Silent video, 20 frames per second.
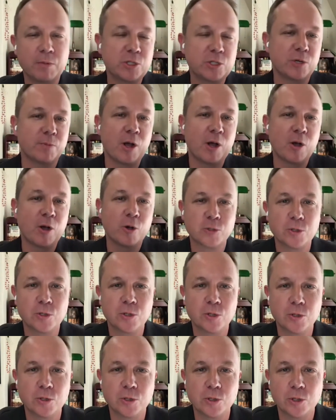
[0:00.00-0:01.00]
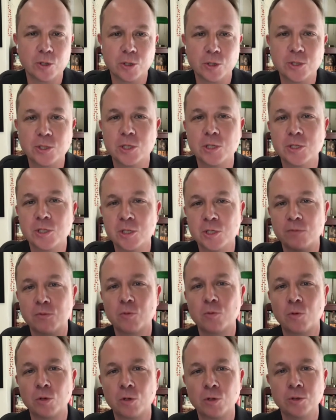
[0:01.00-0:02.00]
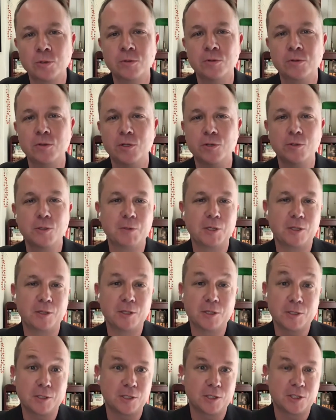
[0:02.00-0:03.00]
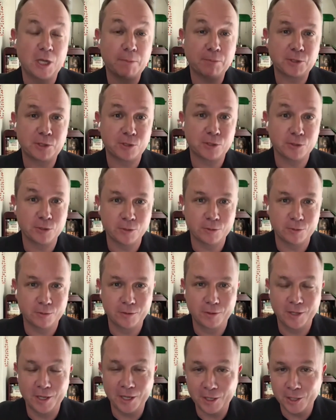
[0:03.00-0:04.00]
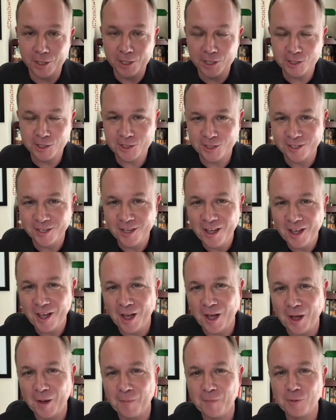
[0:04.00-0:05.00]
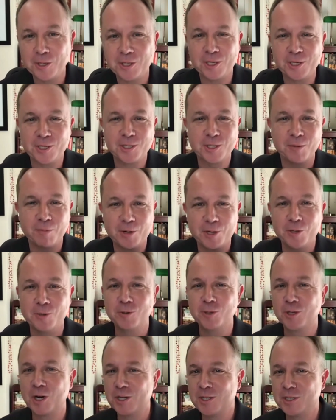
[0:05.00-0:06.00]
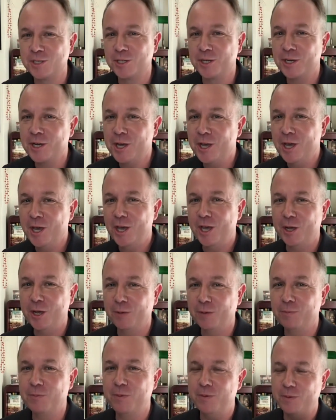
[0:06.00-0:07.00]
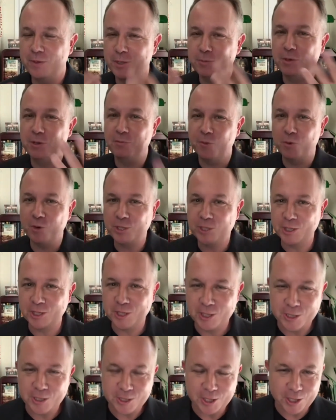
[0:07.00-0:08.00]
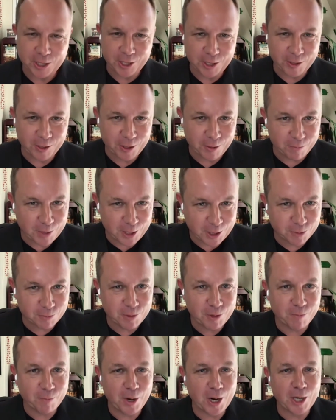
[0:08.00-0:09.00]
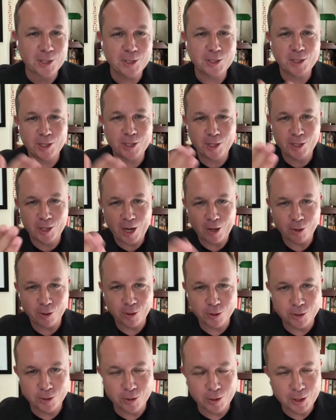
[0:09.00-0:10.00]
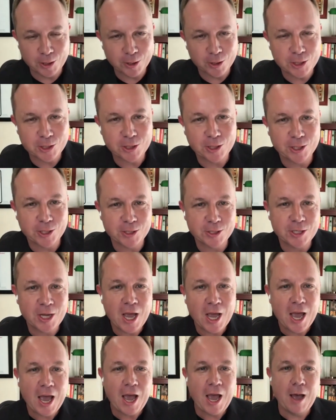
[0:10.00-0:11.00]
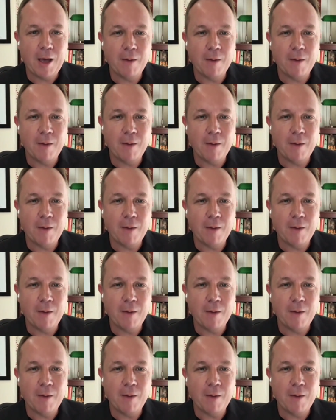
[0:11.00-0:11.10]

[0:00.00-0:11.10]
Mr. Barroso, you're a citizen of the world. You speak this exceptional English, which as somebody who tries to, speak Portuguese, it makes me embarrassed to hear how good your English is.